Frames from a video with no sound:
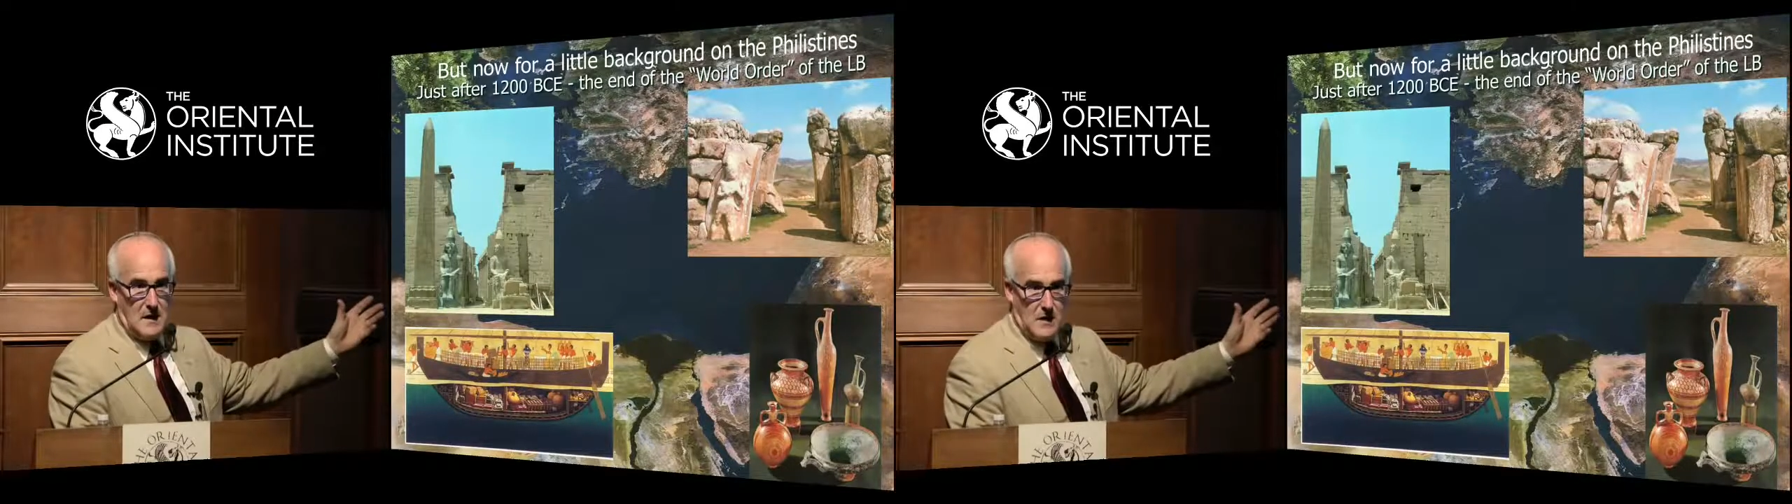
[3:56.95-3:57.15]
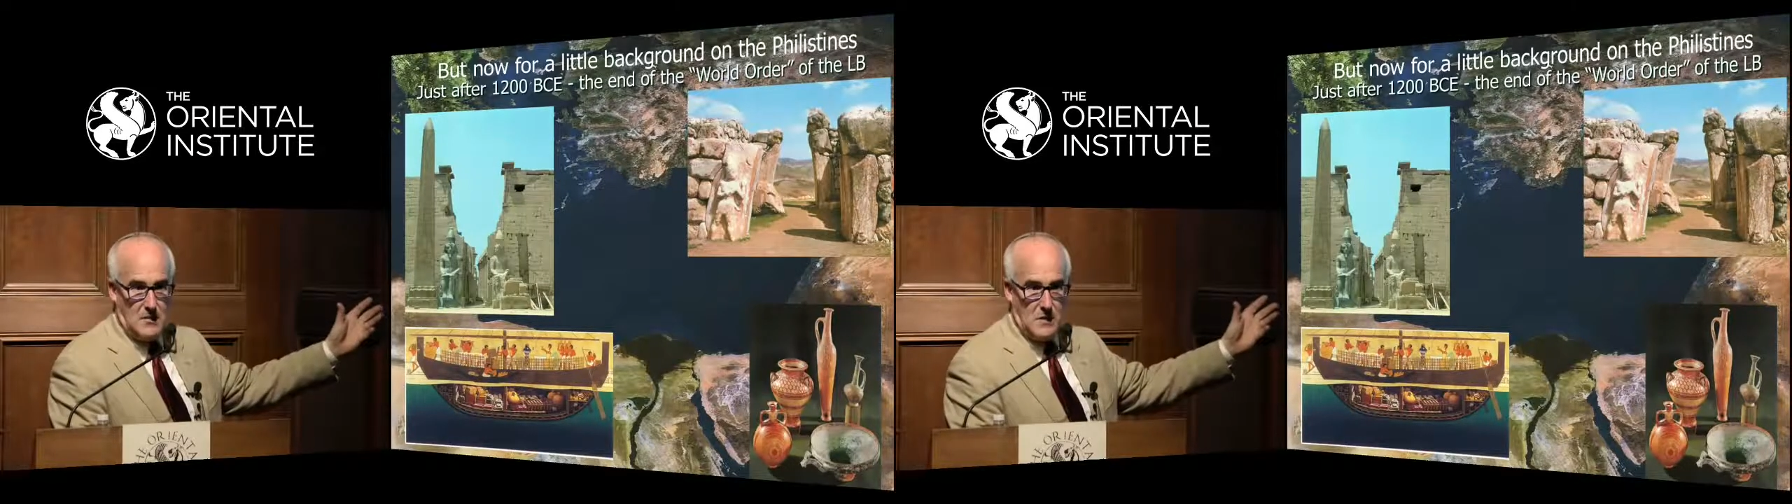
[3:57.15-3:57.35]

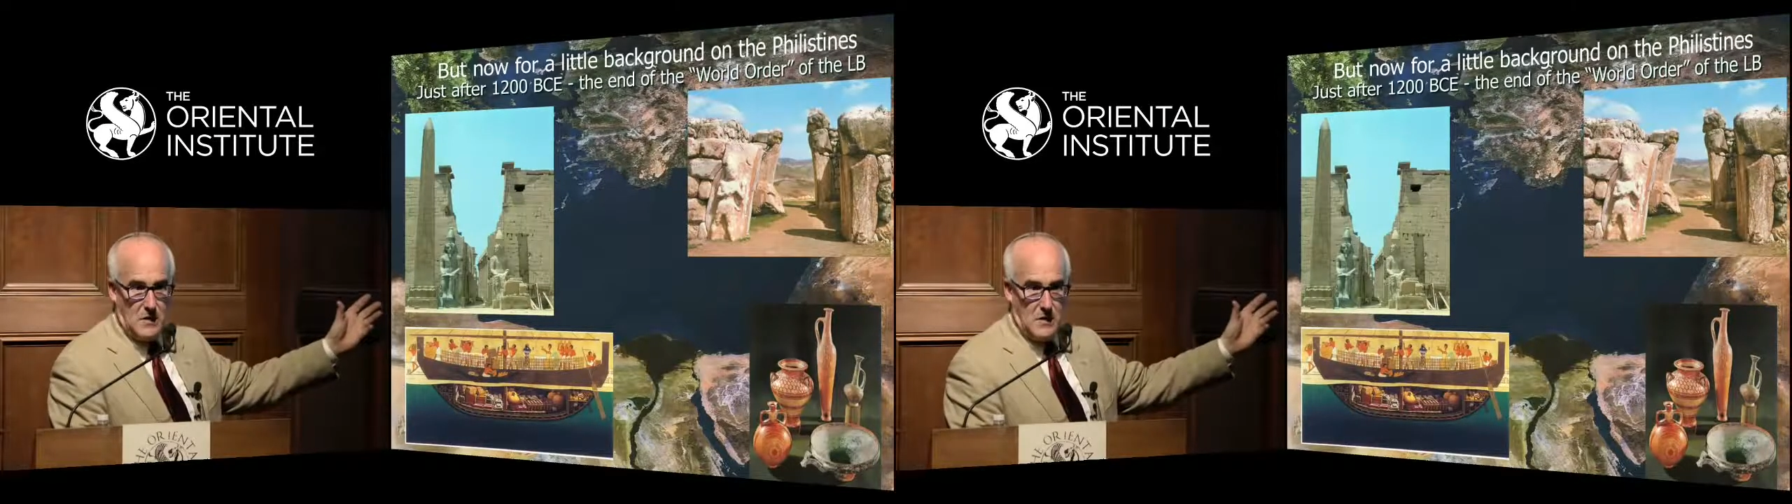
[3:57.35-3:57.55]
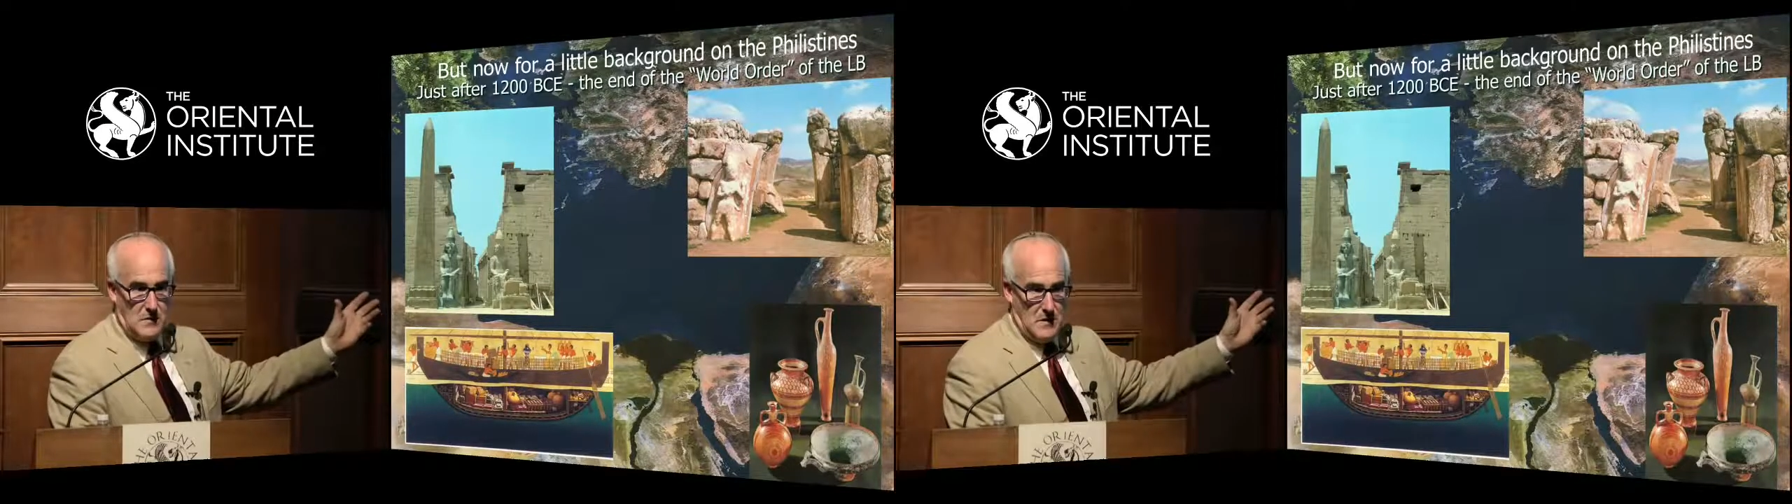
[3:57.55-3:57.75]

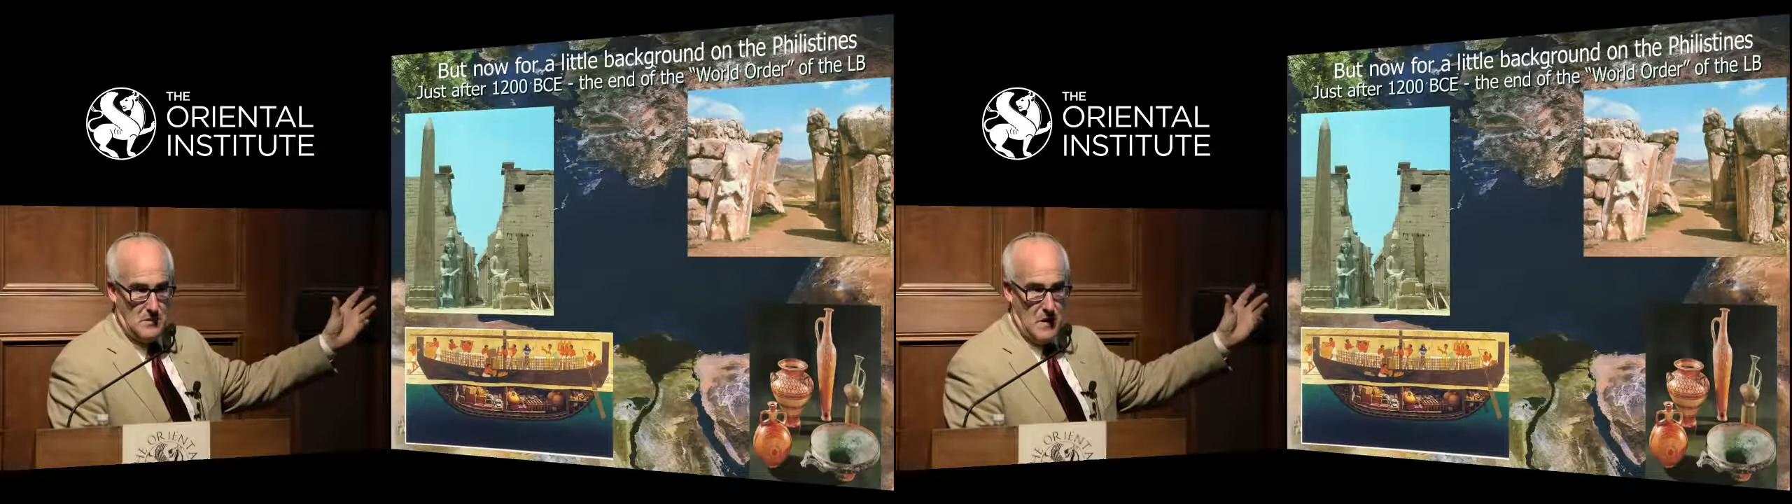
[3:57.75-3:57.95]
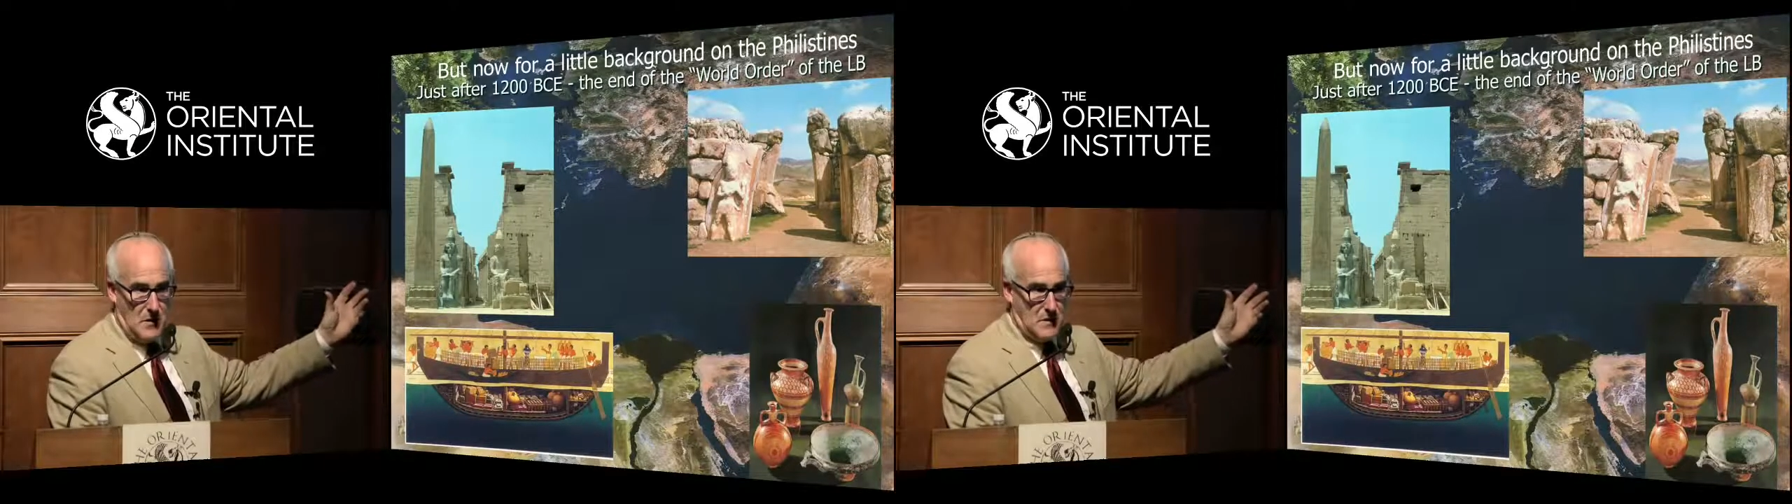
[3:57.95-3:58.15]
Empire
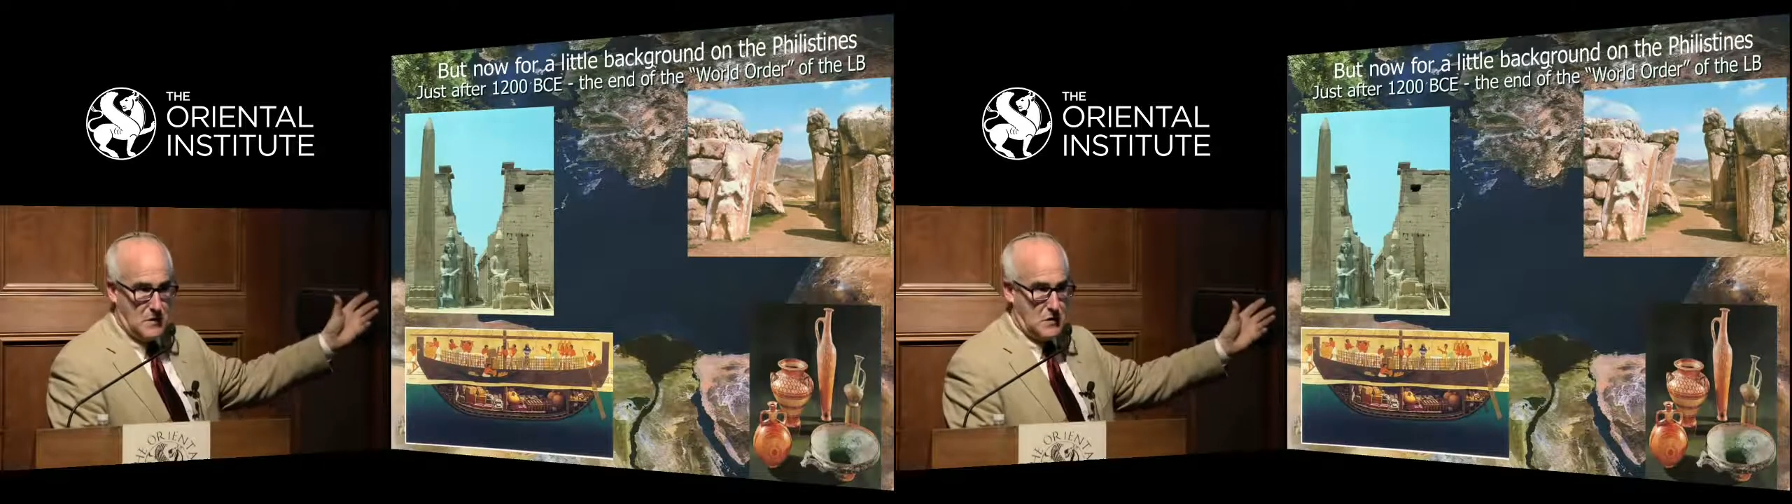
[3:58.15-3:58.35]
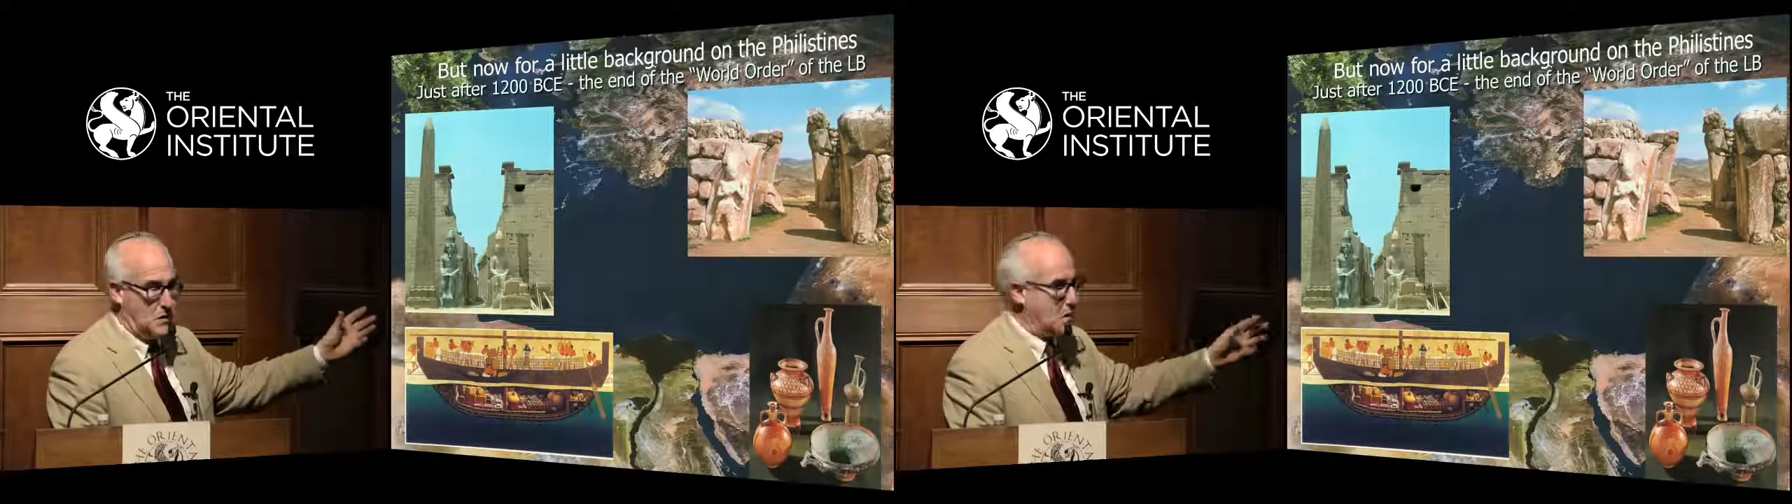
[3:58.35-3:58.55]
in modern-day
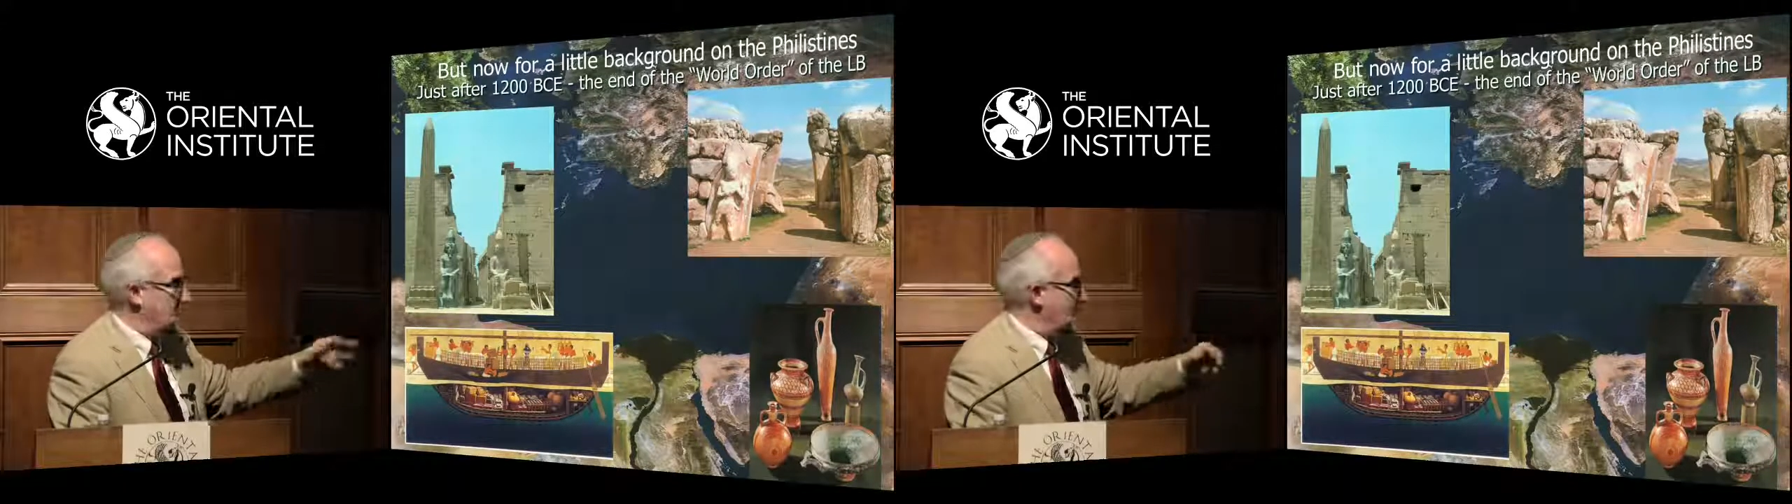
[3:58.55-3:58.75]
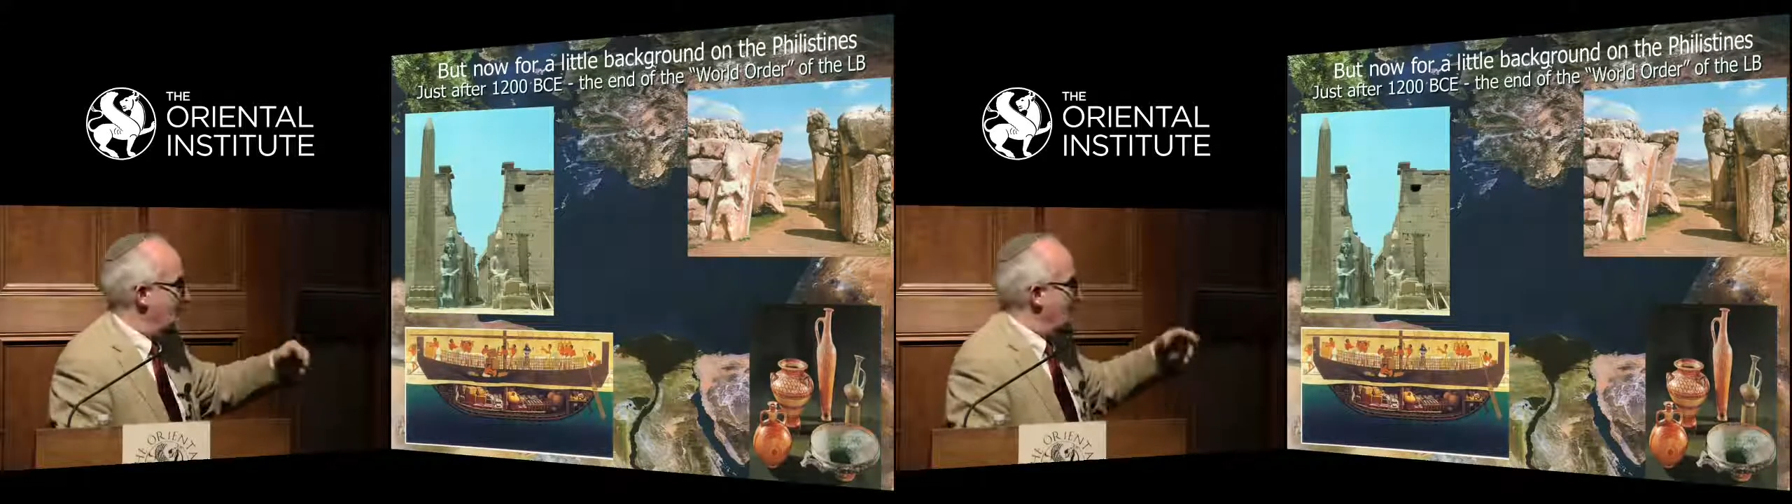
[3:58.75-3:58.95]

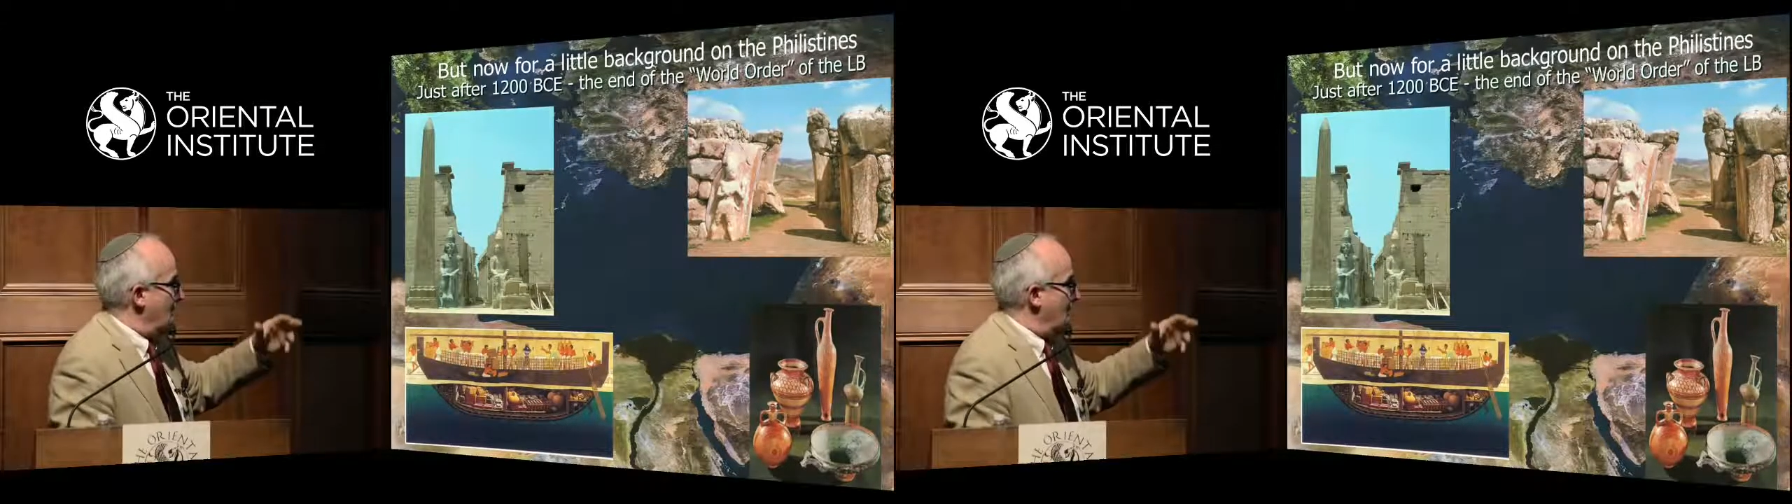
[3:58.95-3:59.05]
Turkey,